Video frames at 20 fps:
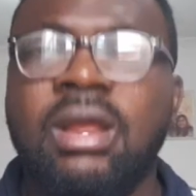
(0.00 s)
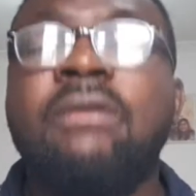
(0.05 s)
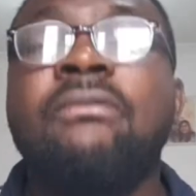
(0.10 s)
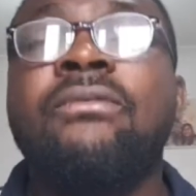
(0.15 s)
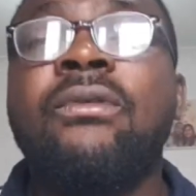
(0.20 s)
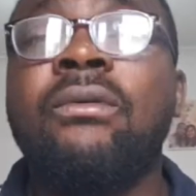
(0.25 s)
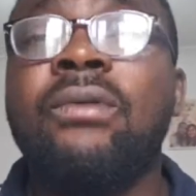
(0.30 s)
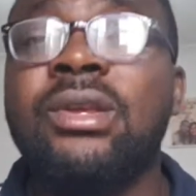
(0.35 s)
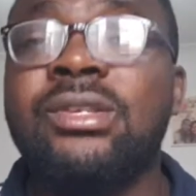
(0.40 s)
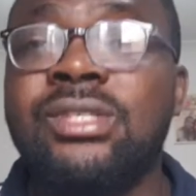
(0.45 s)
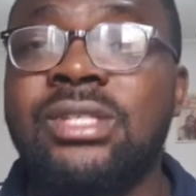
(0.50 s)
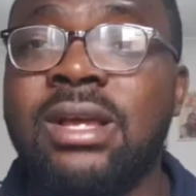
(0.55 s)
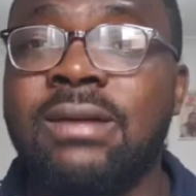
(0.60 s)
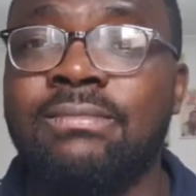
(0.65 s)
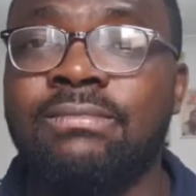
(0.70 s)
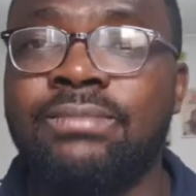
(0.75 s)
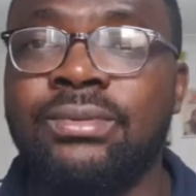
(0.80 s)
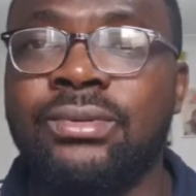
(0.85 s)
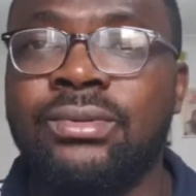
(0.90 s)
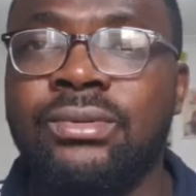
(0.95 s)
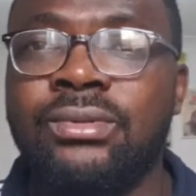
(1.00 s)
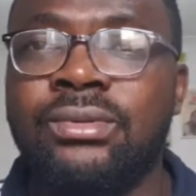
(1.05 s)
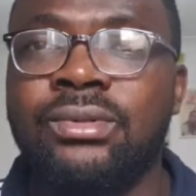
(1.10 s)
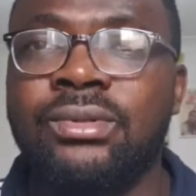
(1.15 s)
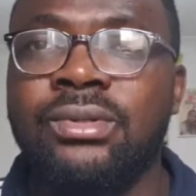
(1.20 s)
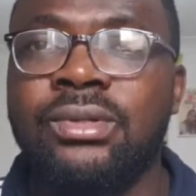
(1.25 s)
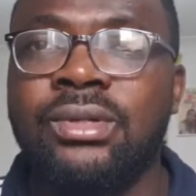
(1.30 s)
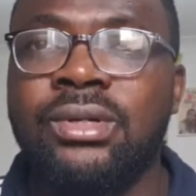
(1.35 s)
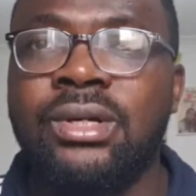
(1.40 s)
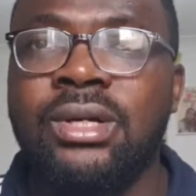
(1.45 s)
For example,
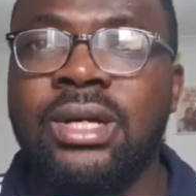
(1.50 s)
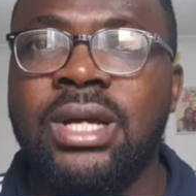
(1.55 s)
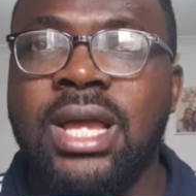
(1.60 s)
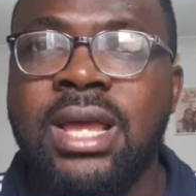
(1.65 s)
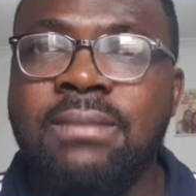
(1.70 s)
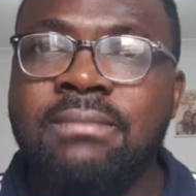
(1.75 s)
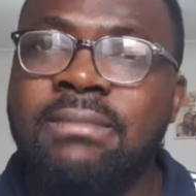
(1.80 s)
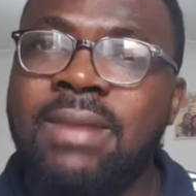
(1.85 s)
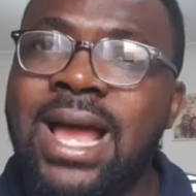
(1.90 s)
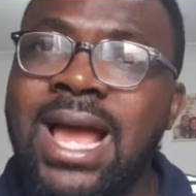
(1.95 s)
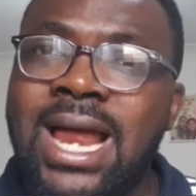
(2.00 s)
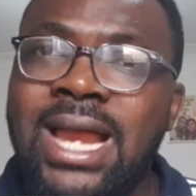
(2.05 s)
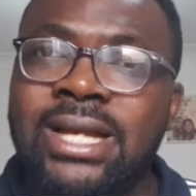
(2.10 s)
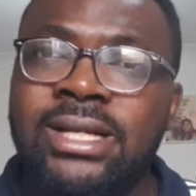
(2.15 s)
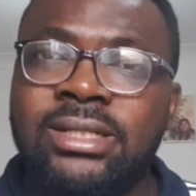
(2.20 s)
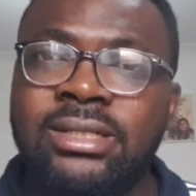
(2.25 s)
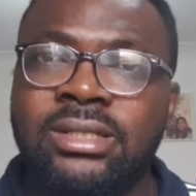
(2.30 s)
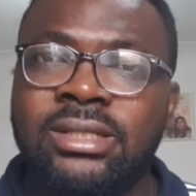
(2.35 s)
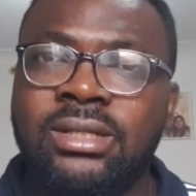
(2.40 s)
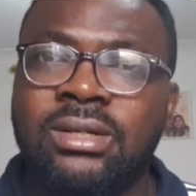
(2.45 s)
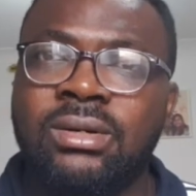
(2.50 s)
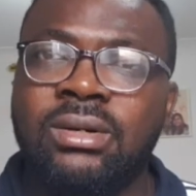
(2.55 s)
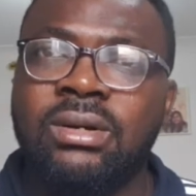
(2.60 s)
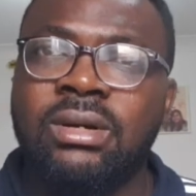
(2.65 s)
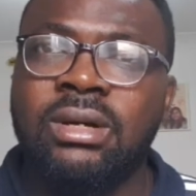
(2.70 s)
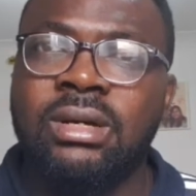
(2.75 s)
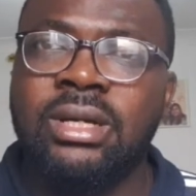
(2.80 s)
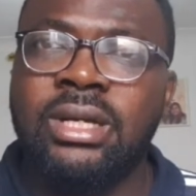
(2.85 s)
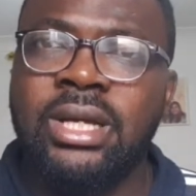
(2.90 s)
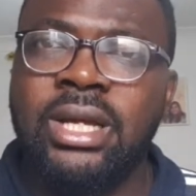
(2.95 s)
a man
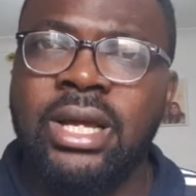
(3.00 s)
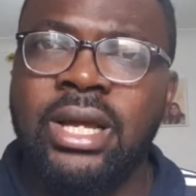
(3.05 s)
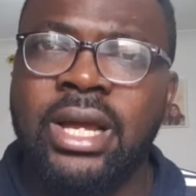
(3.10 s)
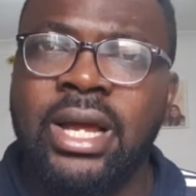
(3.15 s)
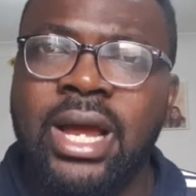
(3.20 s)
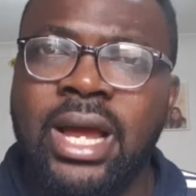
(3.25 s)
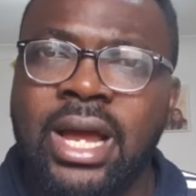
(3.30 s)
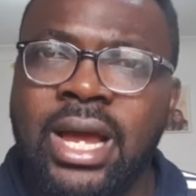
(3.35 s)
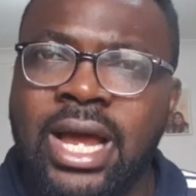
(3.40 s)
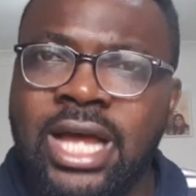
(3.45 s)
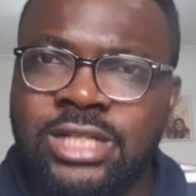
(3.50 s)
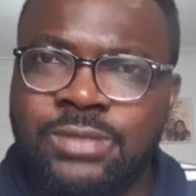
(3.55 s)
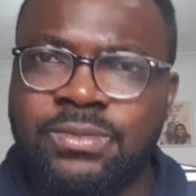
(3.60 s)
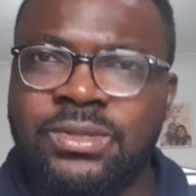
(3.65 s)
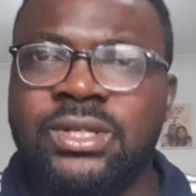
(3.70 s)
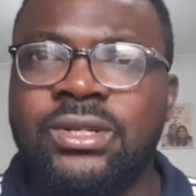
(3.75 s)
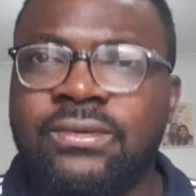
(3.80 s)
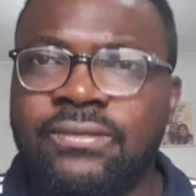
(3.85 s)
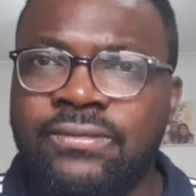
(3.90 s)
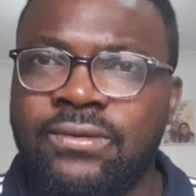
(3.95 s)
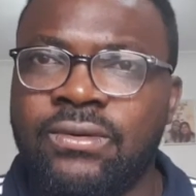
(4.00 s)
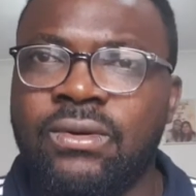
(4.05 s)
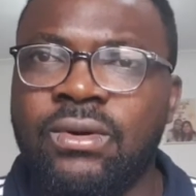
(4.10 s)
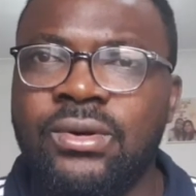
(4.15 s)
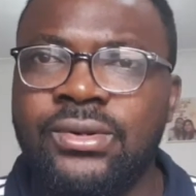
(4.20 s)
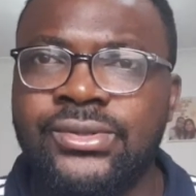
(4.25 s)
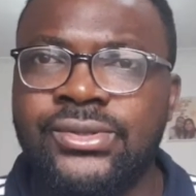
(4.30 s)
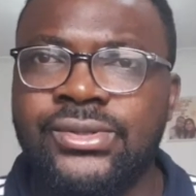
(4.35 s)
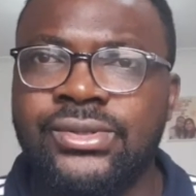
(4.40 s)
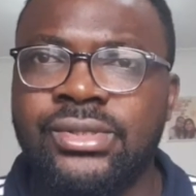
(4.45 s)
has been
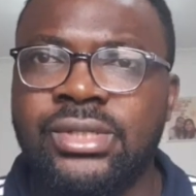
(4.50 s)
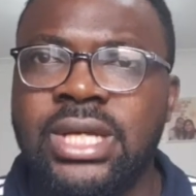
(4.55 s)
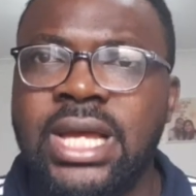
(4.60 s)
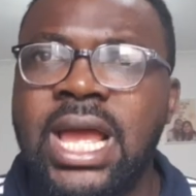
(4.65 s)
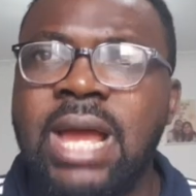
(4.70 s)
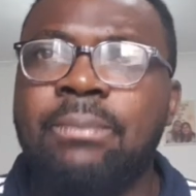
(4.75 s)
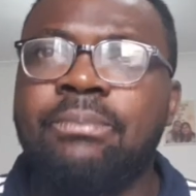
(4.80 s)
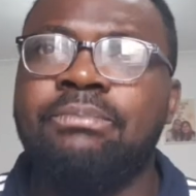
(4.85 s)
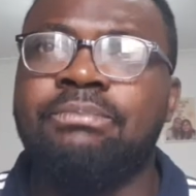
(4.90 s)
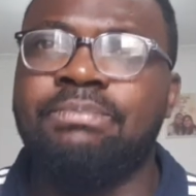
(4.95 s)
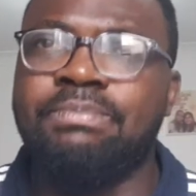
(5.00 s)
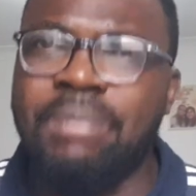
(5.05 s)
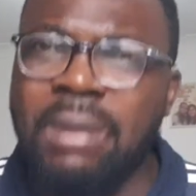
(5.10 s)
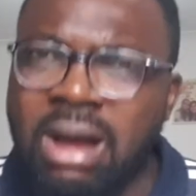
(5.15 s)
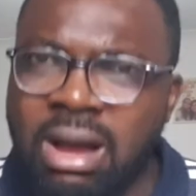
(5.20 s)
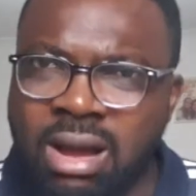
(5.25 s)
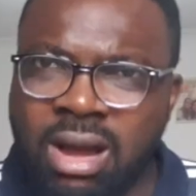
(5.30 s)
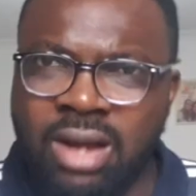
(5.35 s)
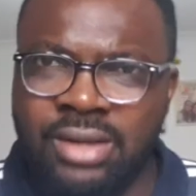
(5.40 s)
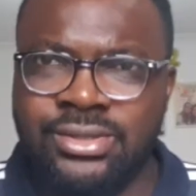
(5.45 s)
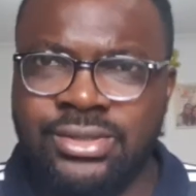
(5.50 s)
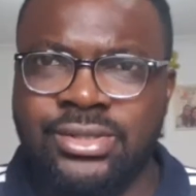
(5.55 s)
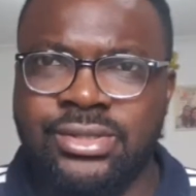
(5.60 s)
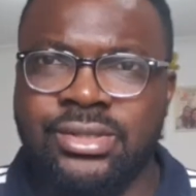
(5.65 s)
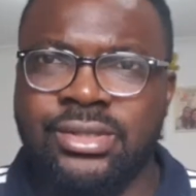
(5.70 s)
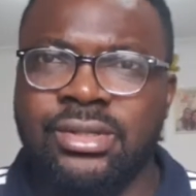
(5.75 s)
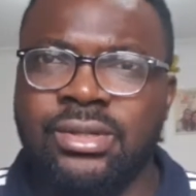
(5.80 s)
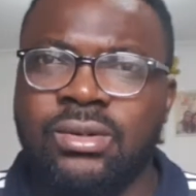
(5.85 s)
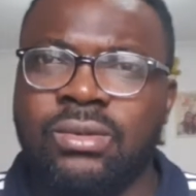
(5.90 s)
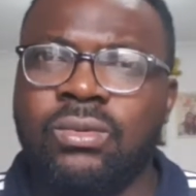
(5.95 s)
divorced,
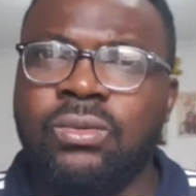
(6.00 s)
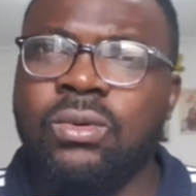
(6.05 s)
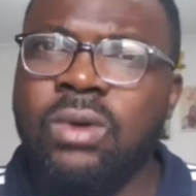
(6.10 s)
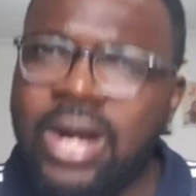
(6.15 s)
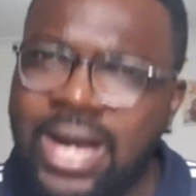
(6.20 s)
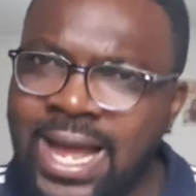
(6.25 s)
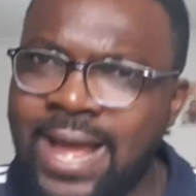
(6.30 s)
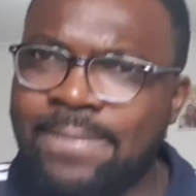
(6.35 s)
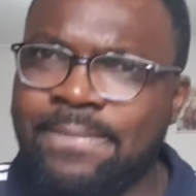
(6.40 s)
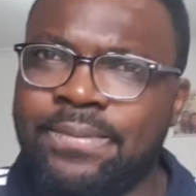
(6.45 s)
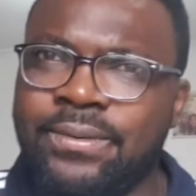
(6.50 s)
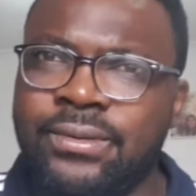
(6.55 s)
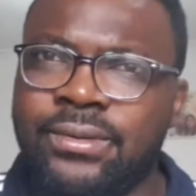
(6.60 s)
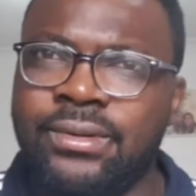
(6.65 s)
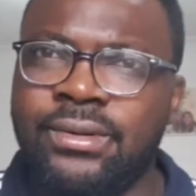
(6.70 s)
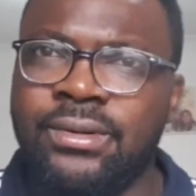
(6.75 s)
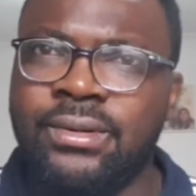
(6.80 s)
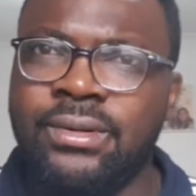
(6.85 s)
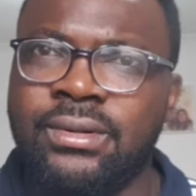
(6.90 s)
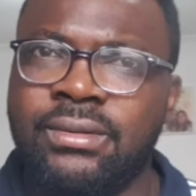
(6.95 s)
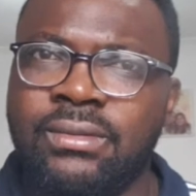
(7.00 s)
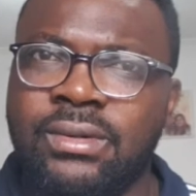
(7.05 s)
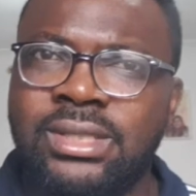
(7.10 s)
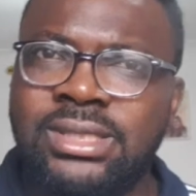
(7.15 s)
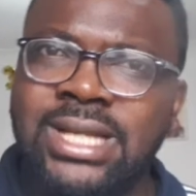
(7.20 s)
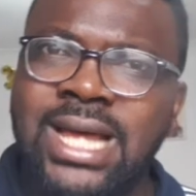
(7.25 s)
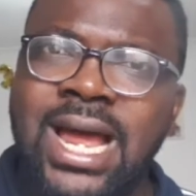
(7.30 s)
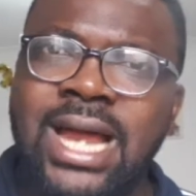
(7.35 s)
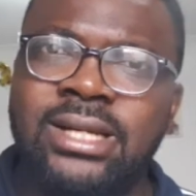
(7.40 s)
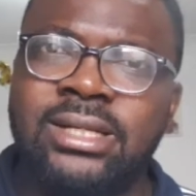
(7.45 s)
but what happened
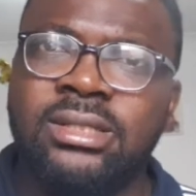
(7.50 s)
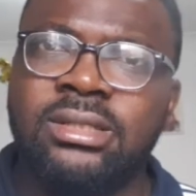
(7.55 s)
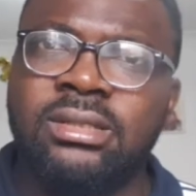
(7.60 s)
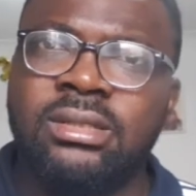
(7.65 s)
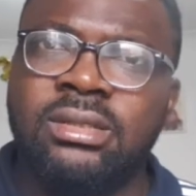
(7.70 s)
was that